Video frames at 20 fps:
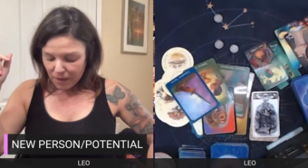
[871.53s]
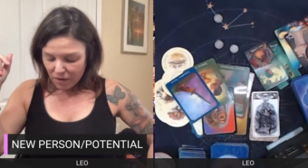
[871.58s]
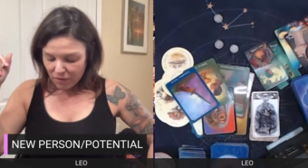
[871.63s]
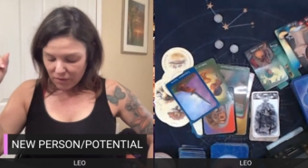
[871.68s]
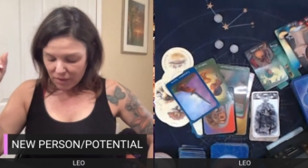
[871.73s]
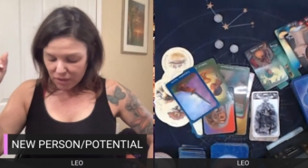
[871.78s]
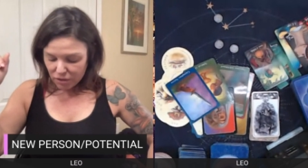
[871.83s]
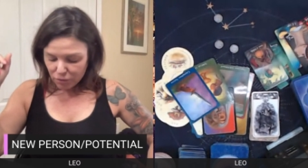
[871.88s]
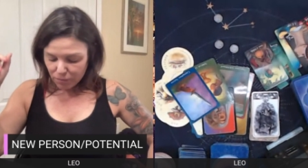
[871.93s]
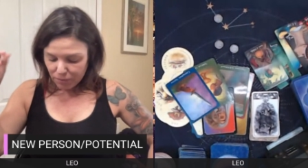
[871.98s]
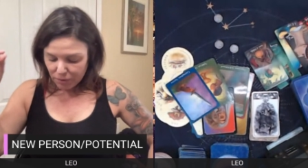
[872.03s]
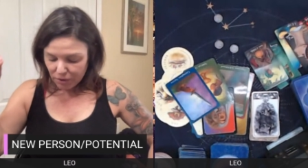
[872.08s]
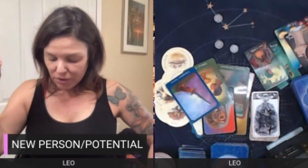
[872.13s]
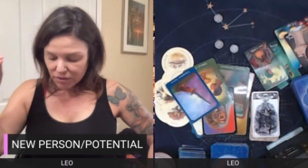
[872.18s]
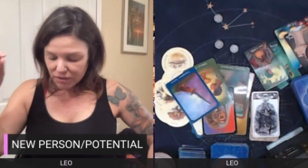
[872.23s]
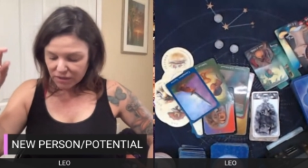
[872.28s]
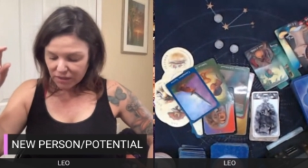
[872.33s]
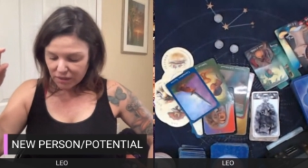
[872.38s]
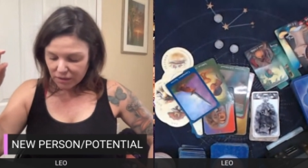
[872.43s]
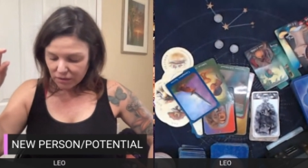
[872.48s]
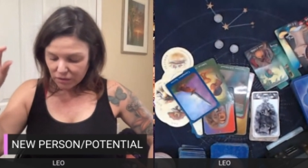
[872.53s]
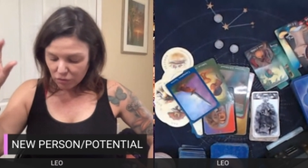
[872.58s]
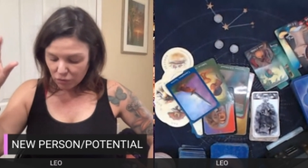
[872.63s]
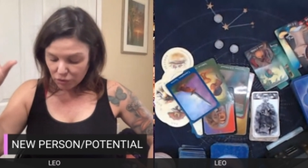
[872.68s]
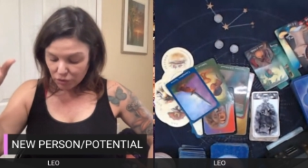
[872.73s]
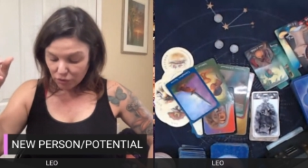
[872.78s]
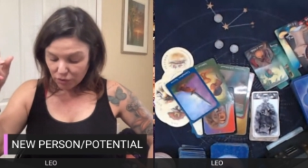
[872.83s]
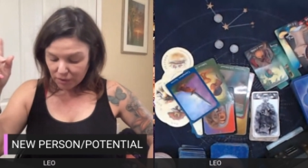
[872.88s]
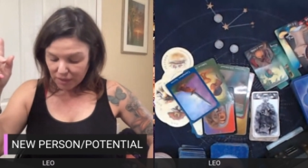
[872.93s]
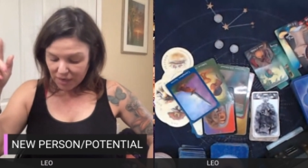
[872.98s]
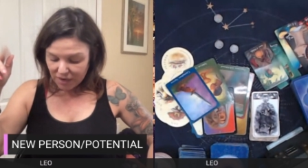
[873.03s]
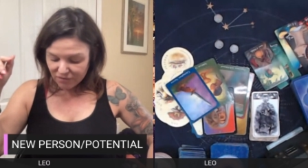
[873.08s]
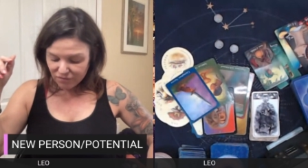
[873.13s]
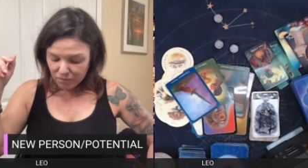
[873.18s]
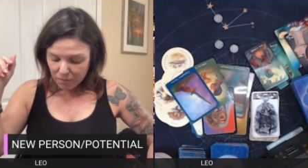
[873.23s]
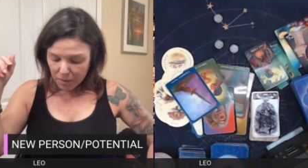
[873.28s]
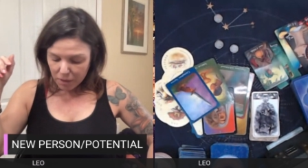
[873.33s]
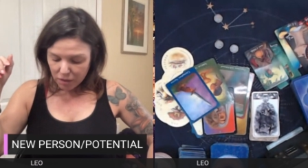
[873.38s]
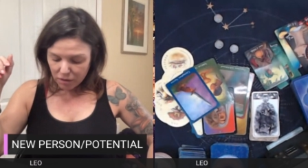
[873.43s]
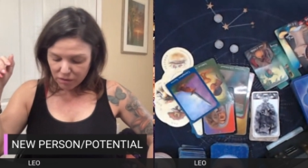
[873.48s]
all right, your person, or you could have
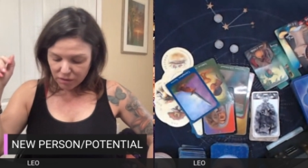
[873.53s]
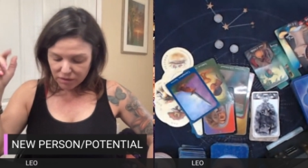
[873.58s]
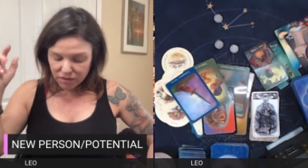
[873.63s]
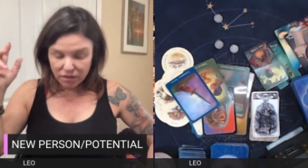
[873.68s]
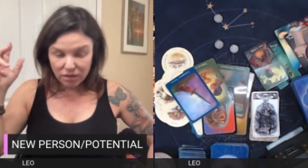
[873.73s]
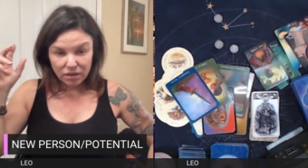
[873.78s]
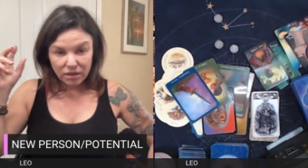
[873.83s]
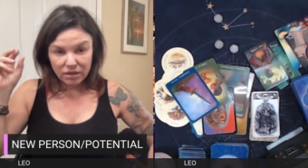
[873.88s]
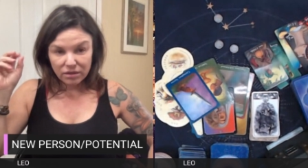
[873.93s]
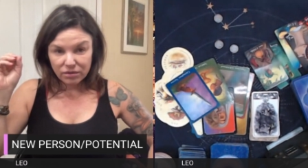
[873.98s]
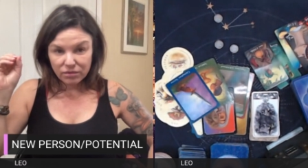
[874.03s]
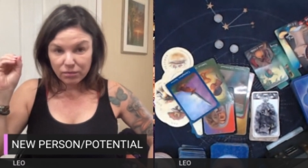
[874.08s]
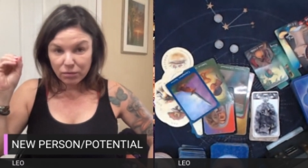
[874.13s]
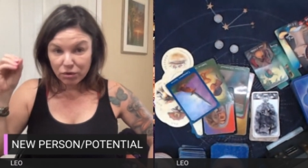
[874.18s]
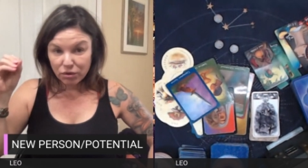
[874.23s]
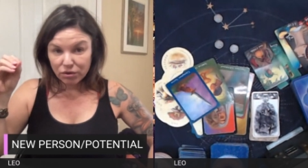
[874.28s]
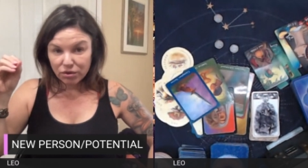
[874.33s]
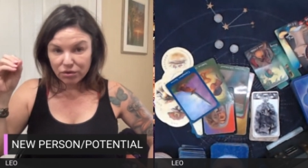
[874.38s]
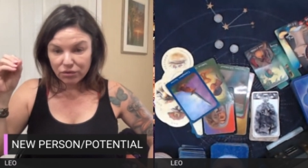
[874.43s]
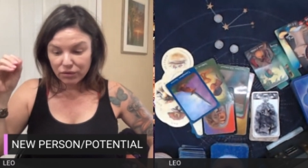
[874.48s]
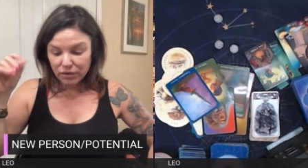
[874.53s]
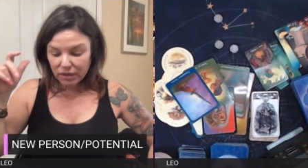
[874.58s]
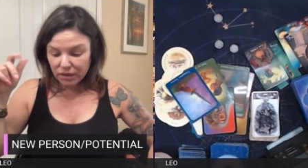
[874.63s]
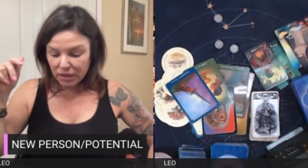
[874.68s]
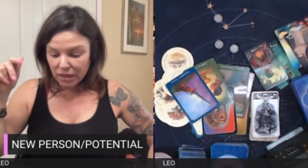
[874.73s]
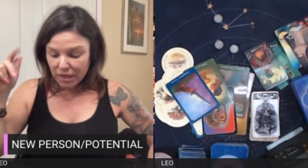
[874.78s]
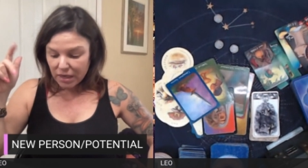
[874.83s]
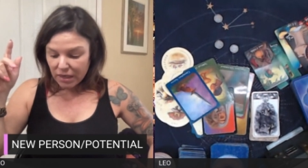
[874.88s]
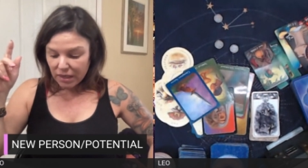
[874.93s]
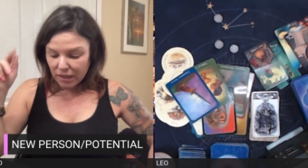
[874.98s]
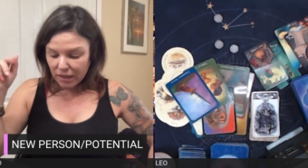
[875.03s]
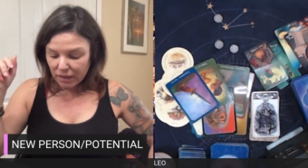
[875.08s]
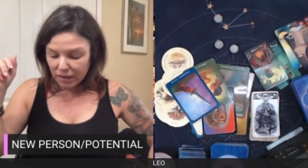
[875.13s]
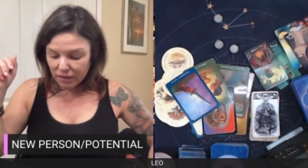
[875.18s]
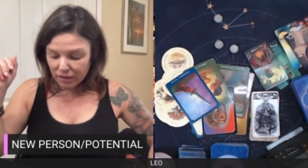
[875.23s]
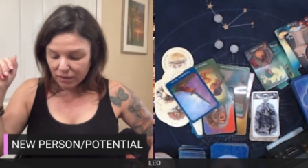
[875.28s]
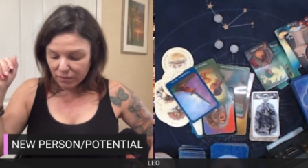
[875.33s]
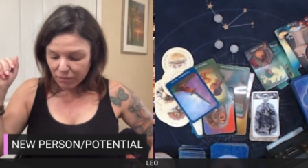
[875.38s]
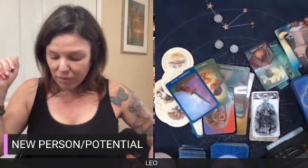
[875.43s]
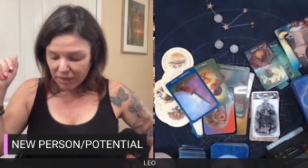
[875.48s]
Mars and Mercury
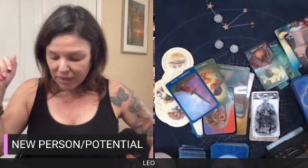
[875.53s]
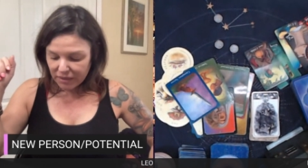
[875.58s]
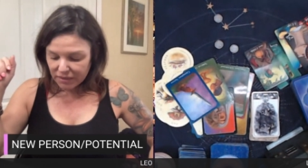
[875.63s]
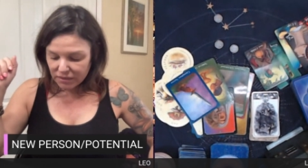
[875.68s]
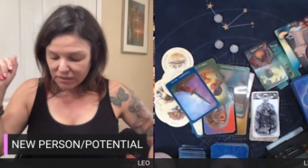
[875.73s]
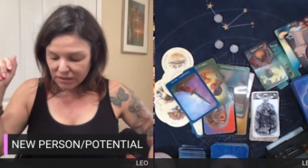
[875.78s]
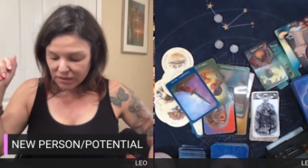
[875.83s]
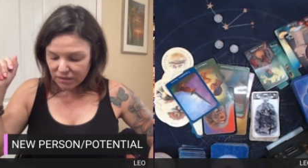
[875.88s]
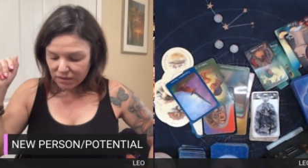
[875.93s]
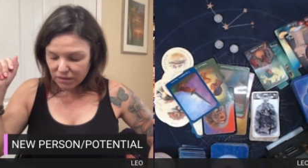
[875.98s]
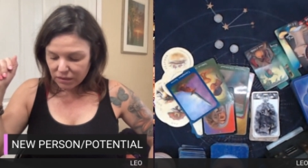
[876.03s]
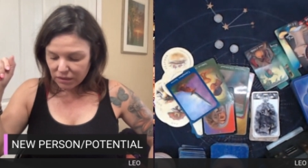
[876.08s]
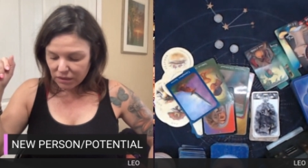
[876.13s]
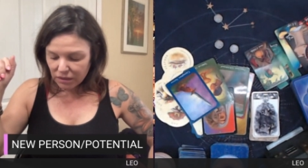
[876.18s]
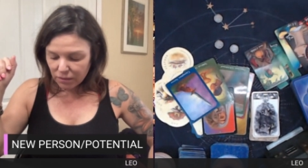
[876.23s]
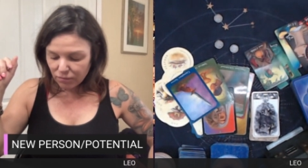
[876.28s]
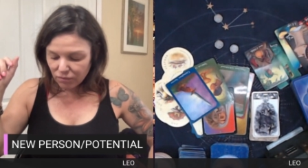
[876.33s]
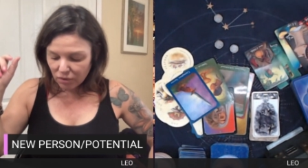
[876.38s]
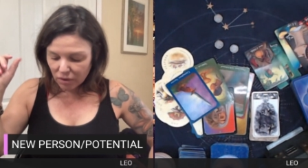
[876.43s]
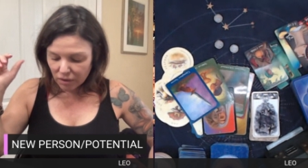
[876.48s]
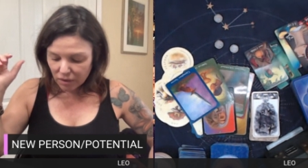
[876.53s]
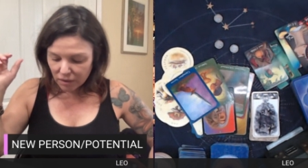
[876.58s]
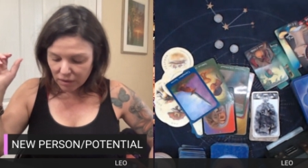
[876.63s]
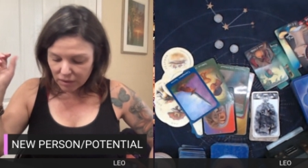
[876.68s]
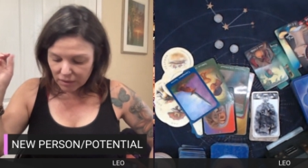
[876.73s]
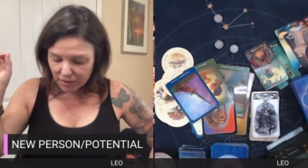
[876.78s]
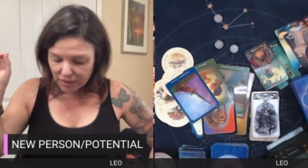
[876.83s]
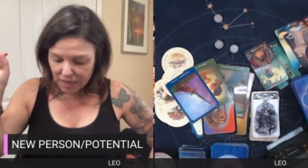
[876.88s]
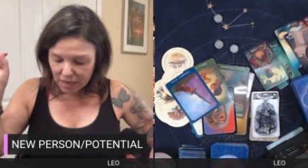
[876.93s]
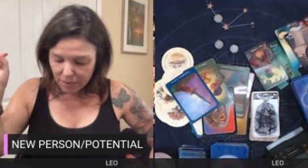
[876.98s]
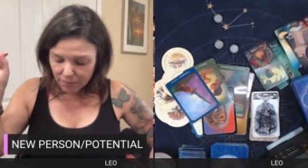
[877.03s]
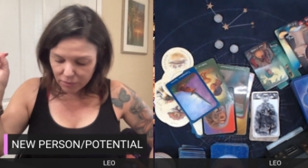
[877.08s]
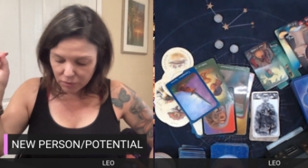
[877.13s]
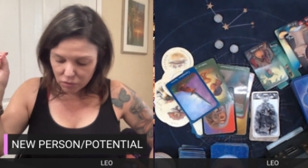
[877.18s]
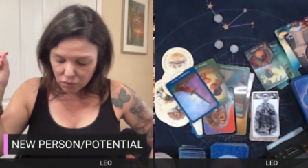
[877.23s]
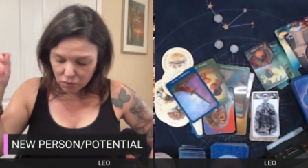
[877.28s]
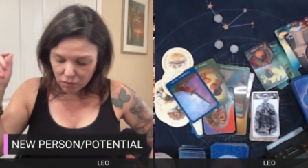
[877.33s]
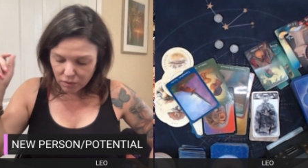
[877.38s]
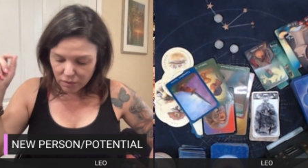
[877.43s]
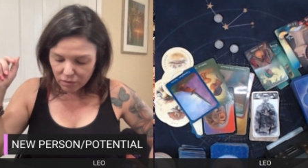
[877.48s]
in Pisces, Libra,
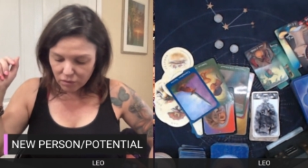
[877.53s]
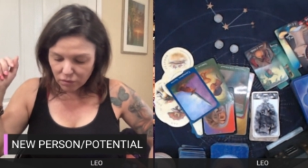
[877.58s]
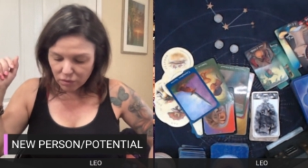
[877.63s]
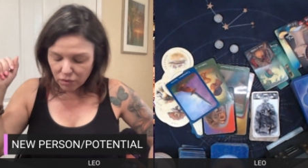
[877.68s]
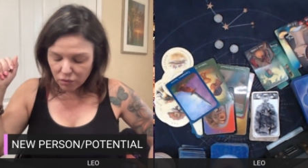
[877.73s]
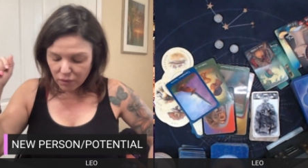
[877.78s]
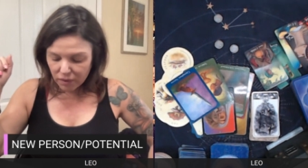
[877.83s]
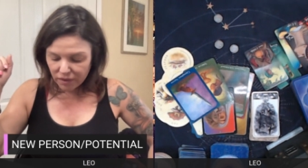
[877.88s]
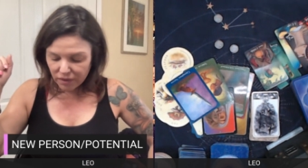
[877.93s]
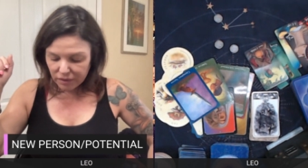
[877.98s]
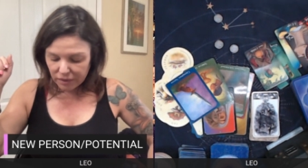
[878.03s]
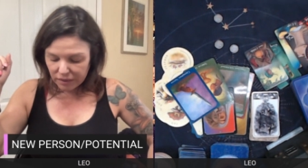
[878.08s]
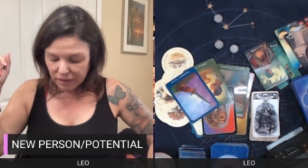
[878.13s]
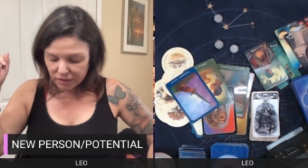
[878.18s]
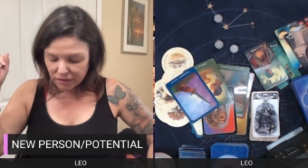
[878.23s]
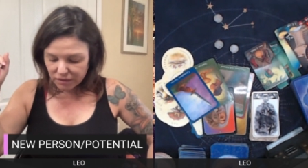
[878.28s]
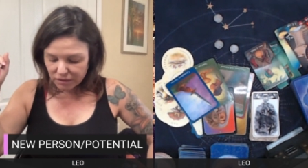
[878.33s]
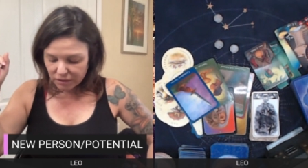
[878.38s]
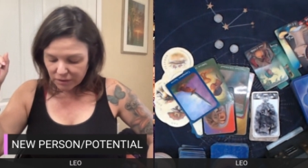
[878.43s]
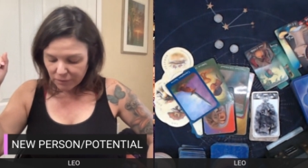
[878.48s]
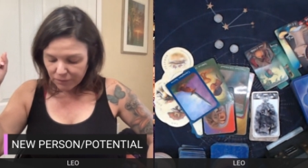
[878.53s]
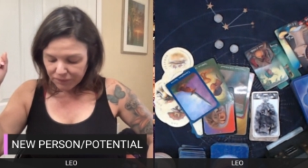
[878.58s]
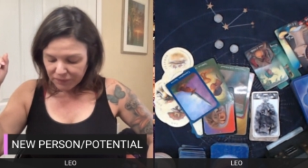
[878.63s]
Capricorn, or Aquarius.